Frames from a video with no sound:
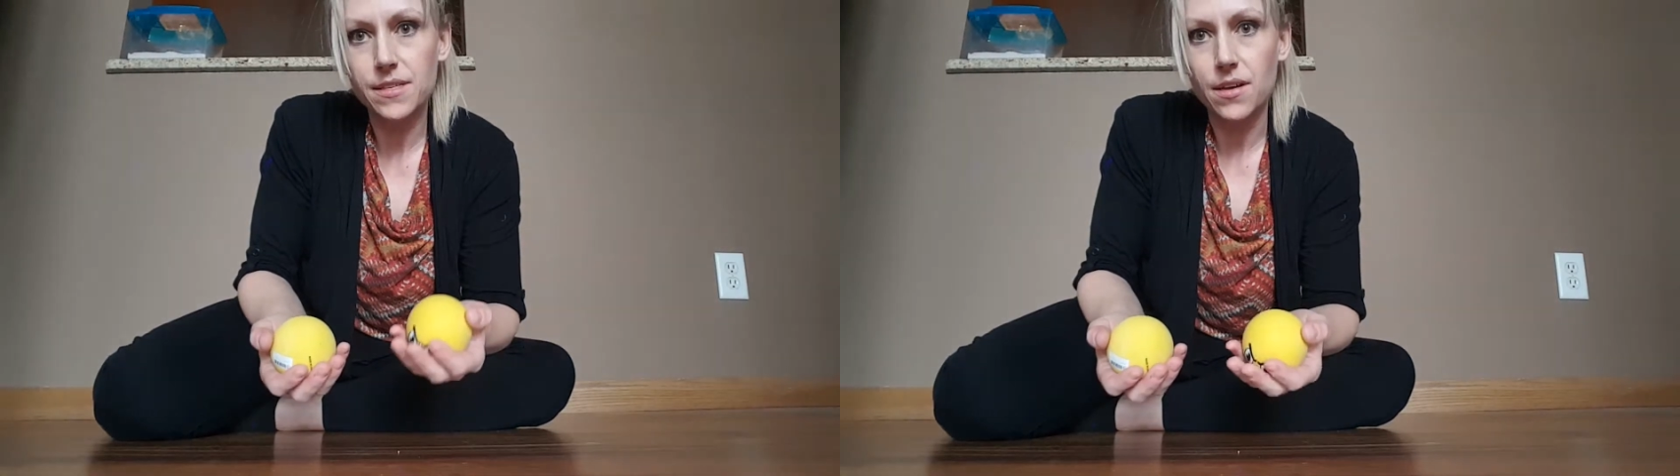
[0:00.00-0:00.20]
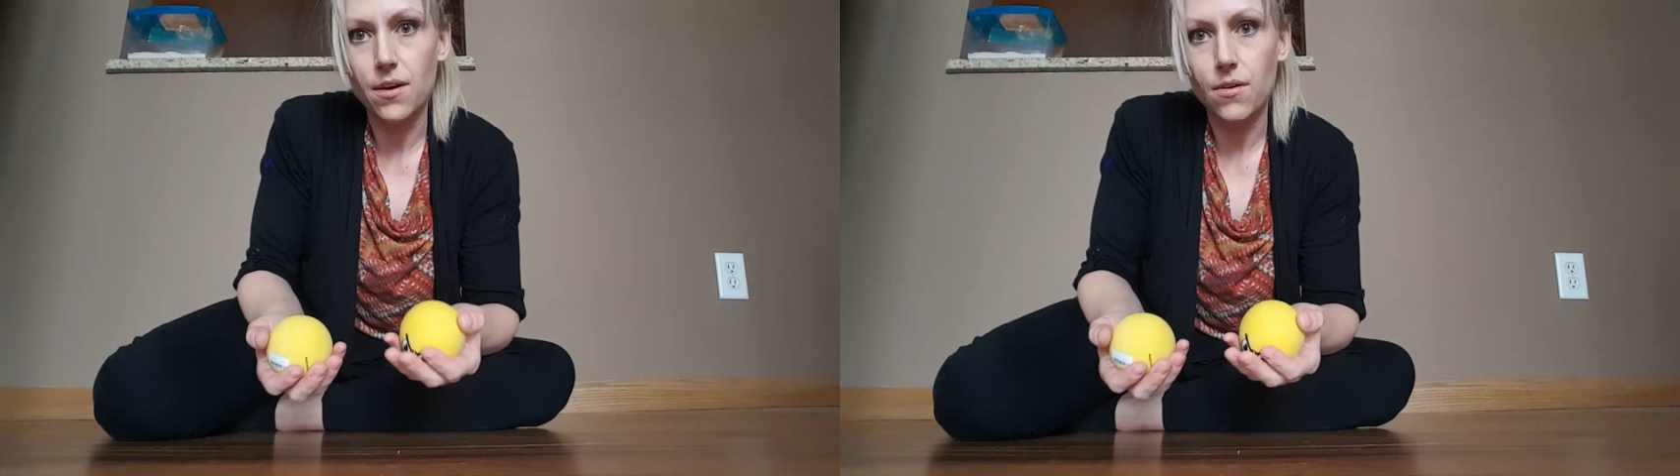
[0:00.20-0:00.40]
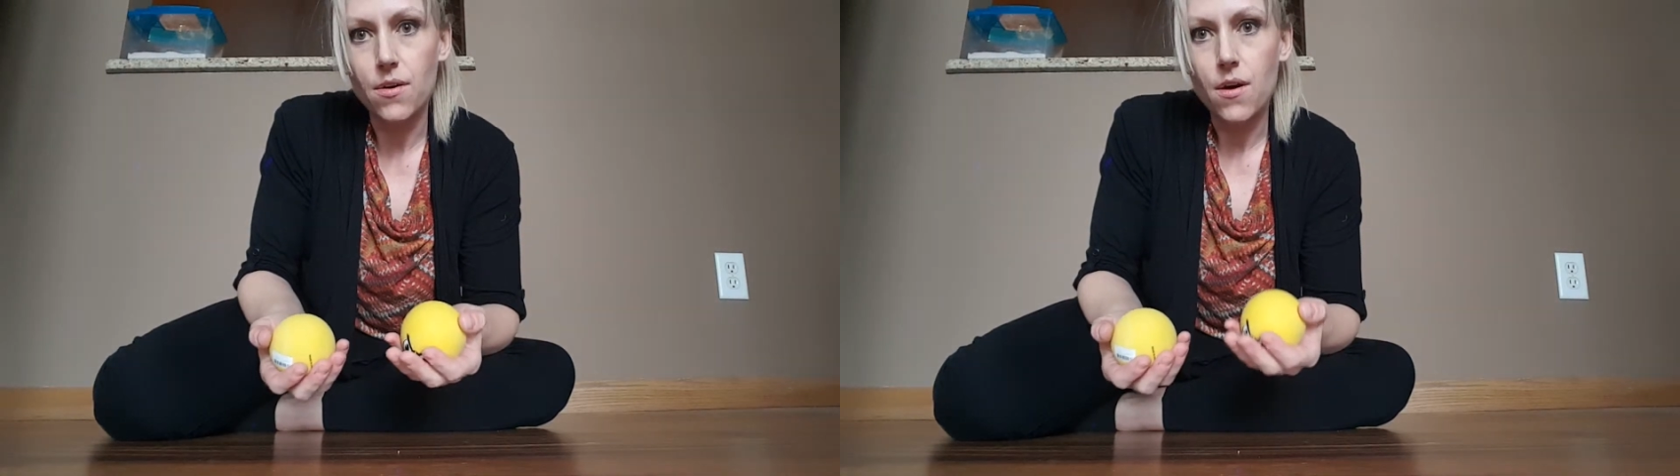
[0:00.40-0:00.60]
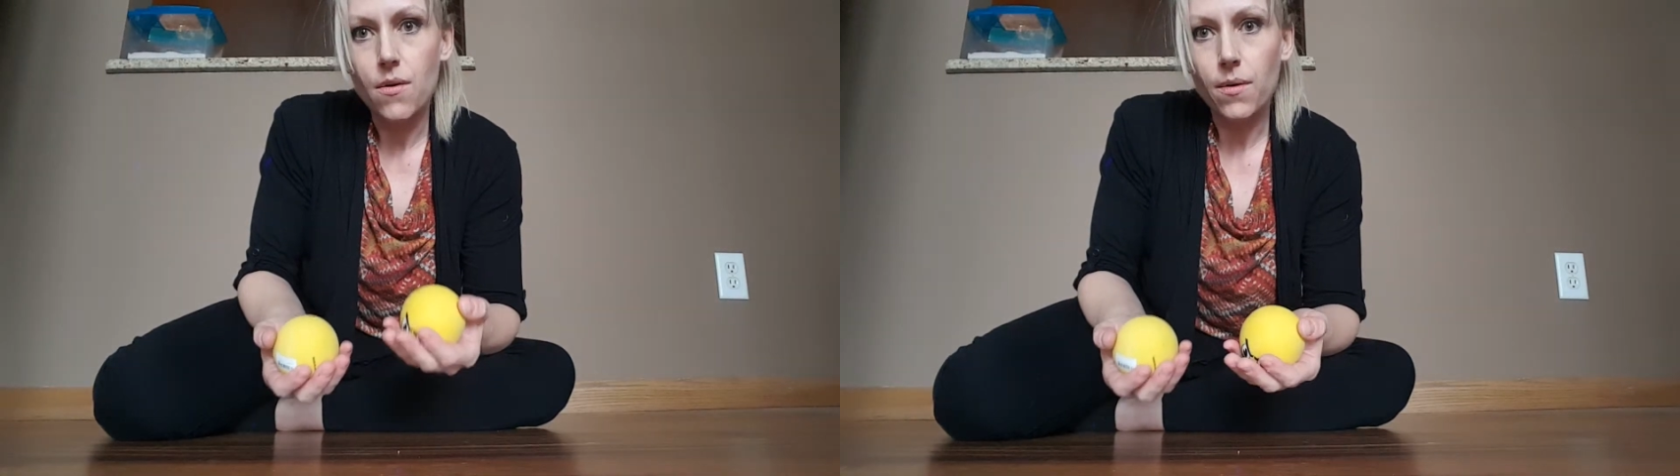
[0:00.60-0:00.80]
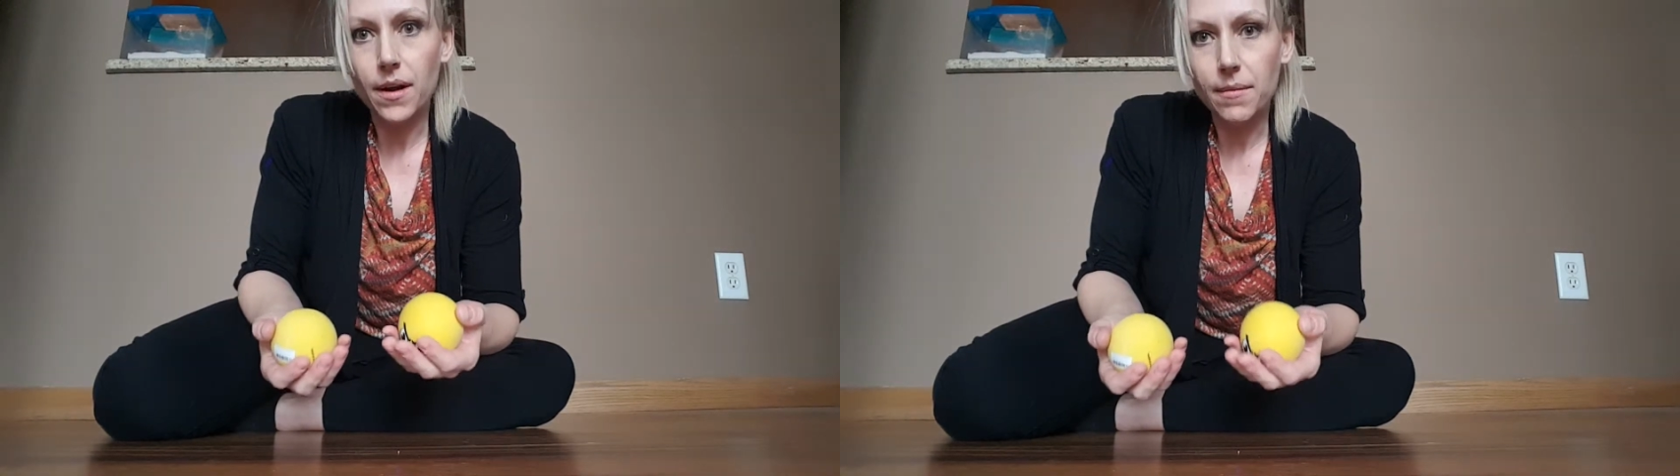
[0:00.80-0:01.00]
So
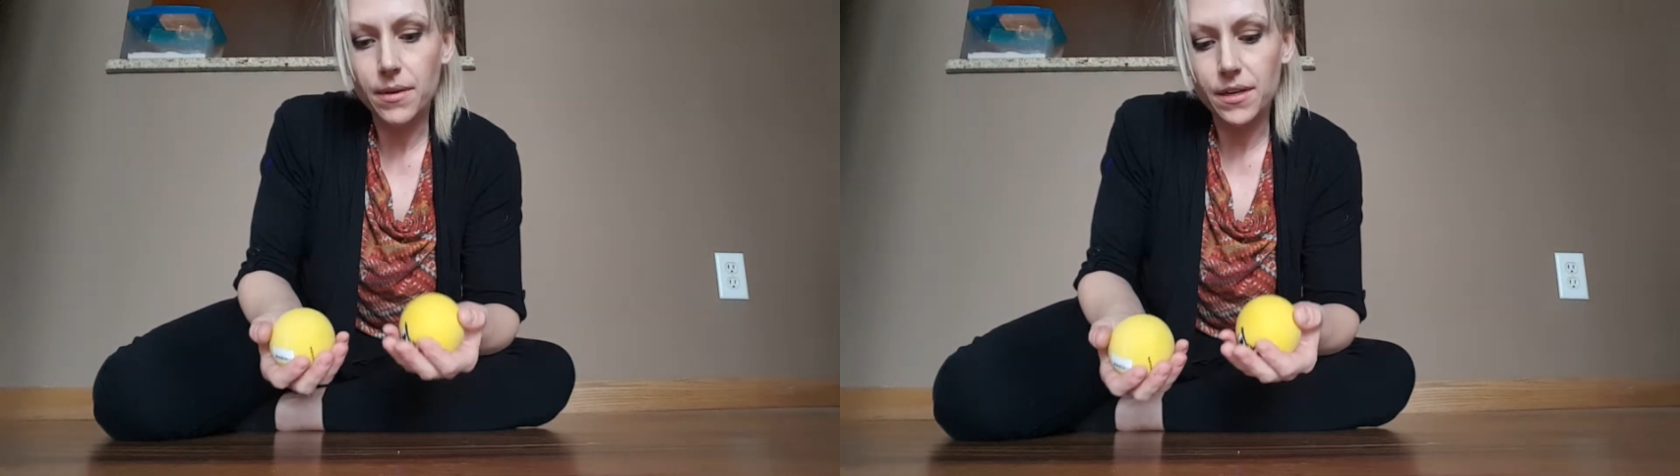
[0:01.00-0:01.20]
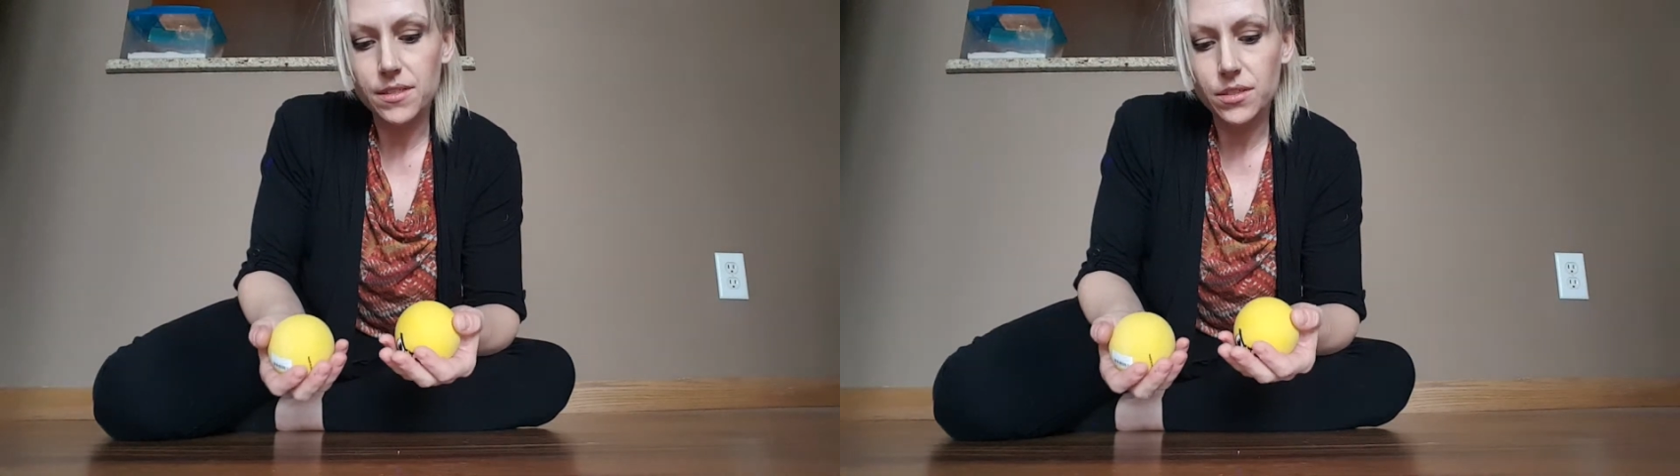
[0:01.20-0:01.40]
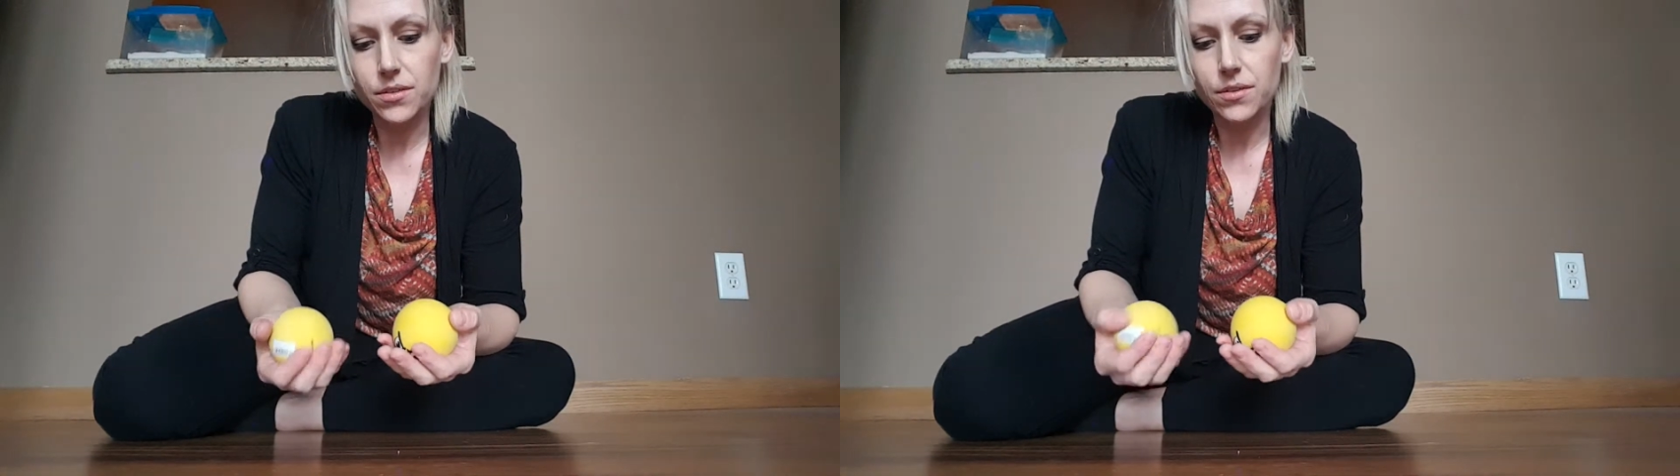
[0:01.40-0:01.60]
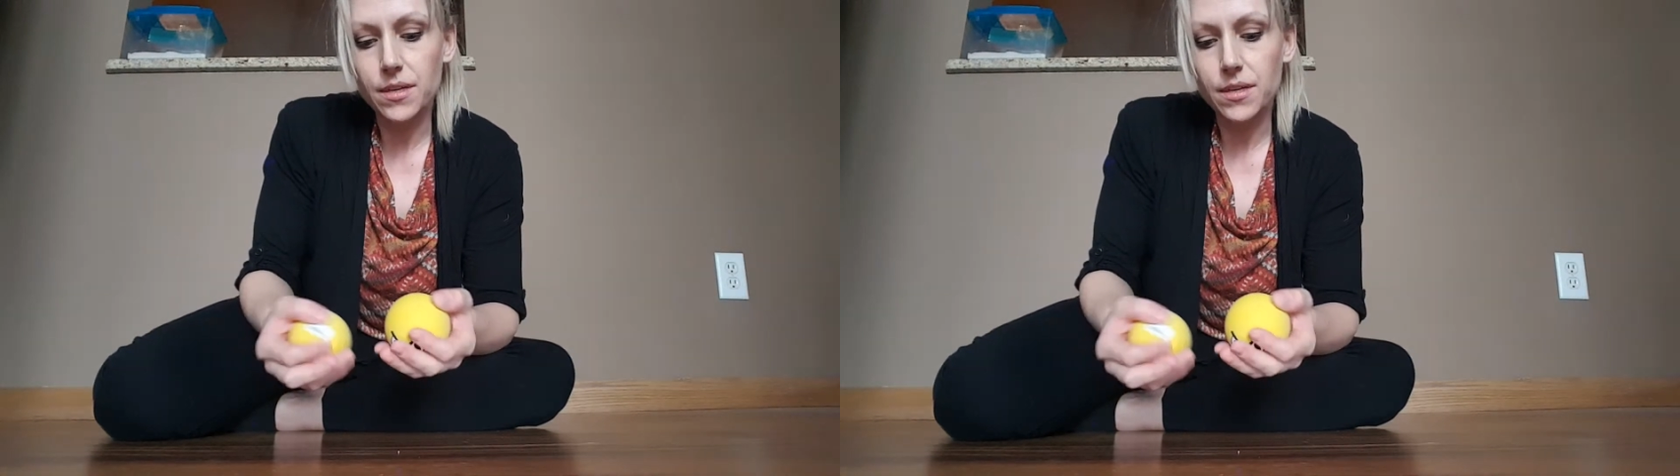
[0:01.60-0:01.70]
what I'm going to do